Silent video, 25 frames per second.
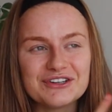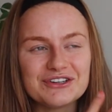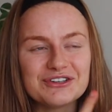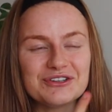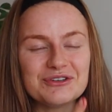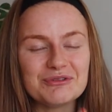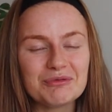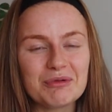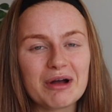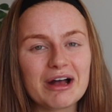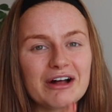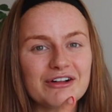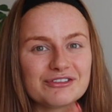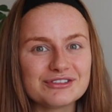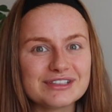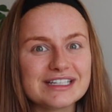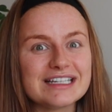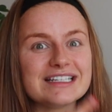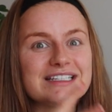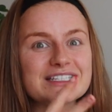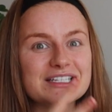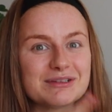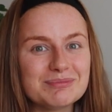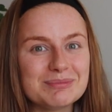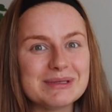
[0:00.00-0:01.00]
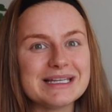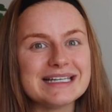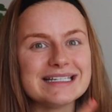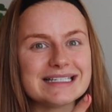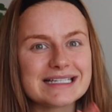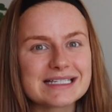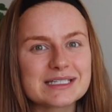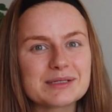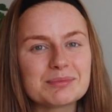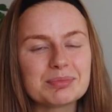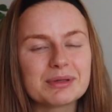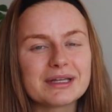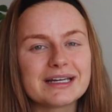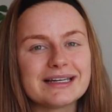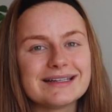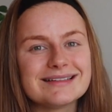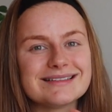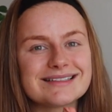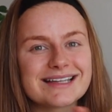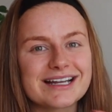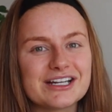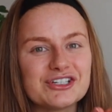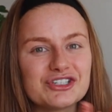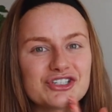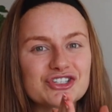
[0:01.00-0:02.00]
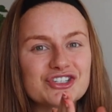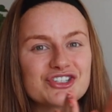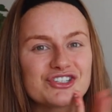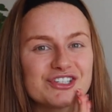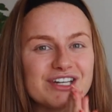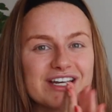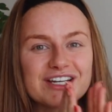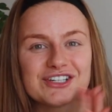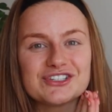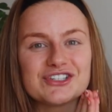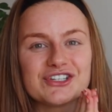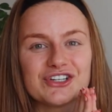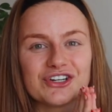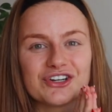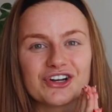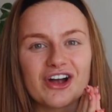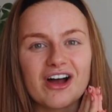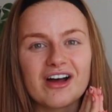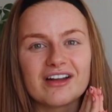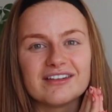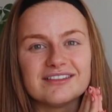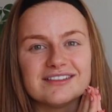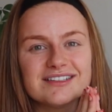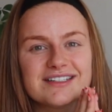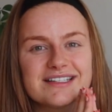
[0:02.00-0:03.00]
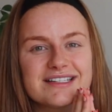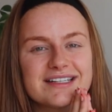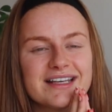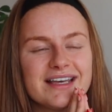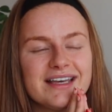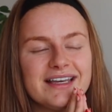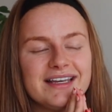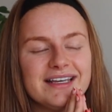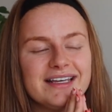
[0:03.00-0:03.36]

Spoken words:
You will need to be disciplined and just stick to your guns.